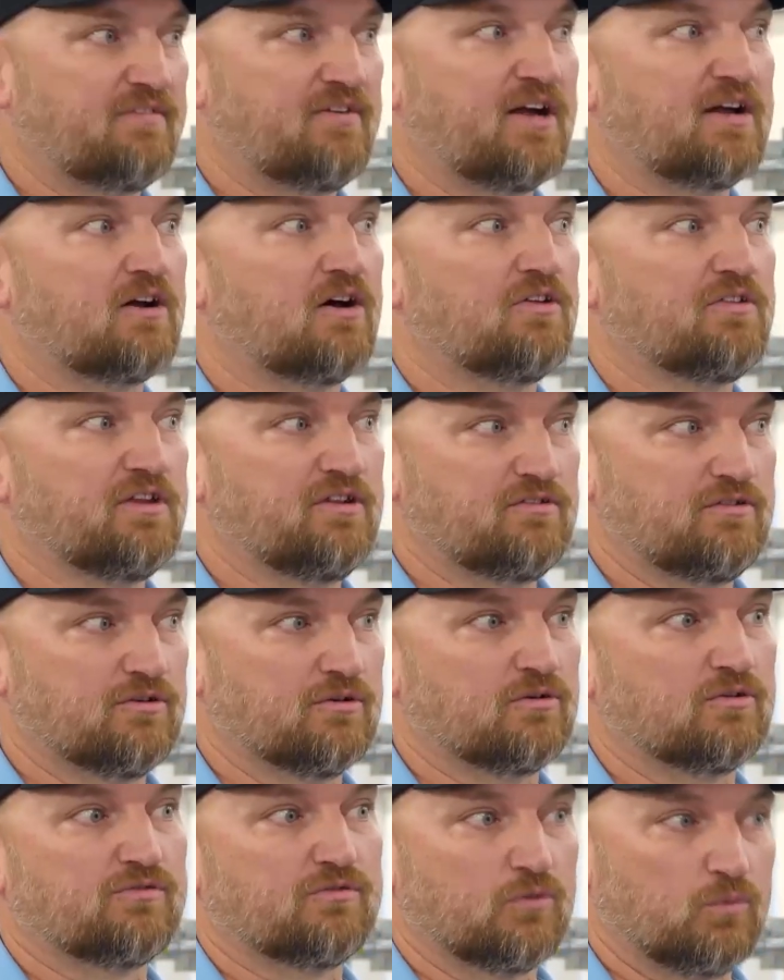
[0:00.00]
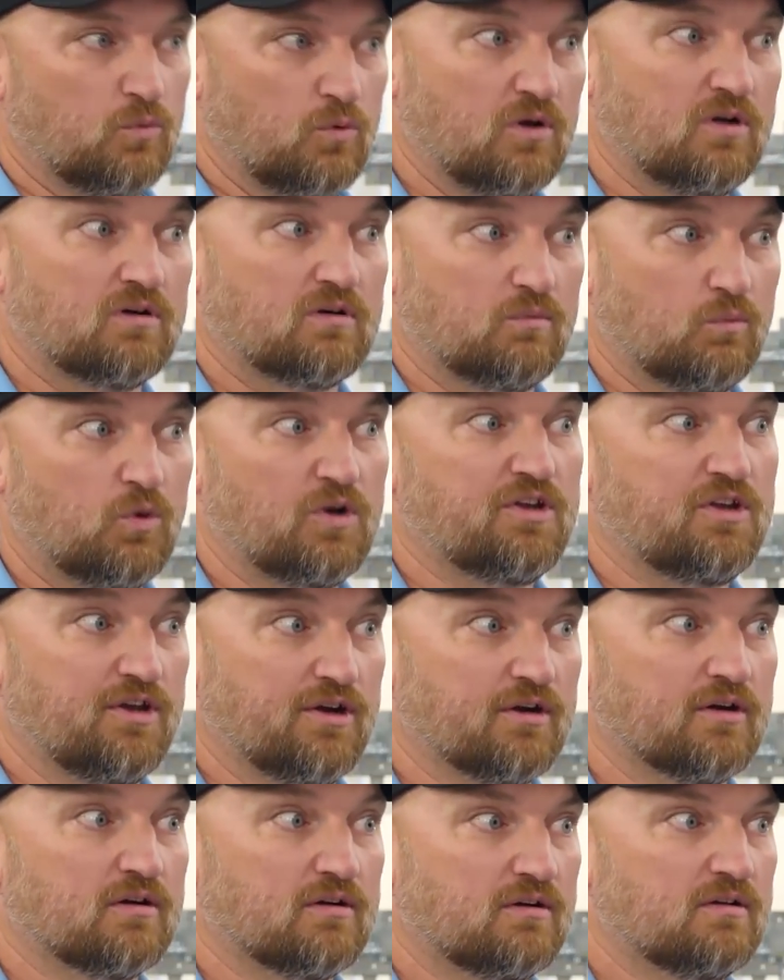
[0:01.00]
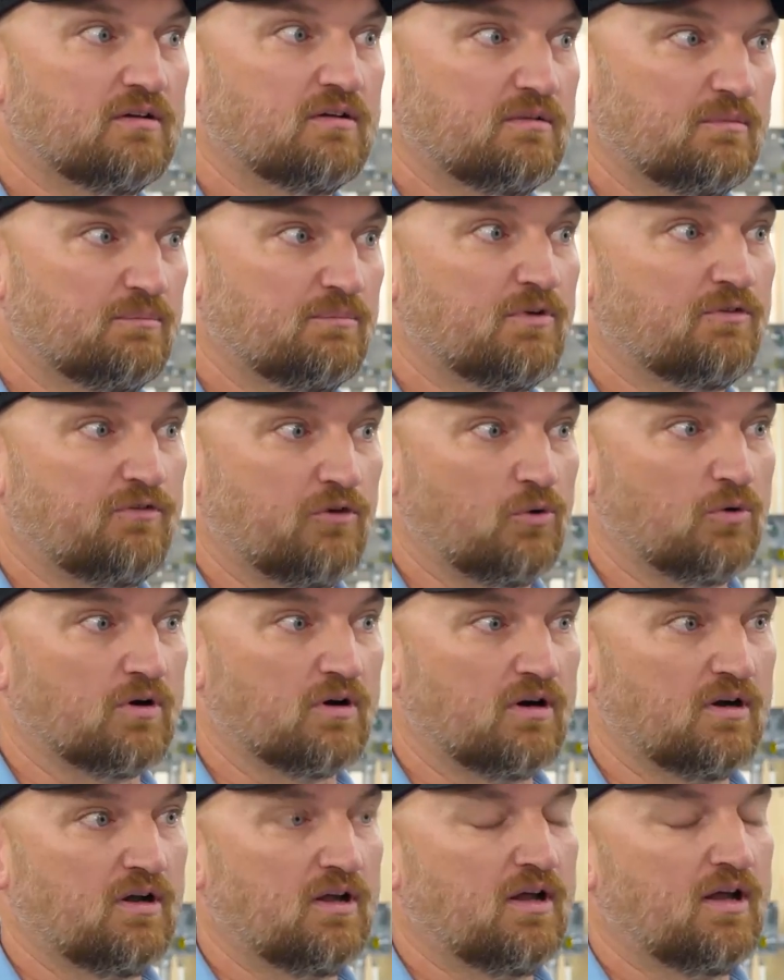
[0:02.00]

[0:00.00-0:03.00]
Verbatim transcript: I've had all these girls for one, one year before,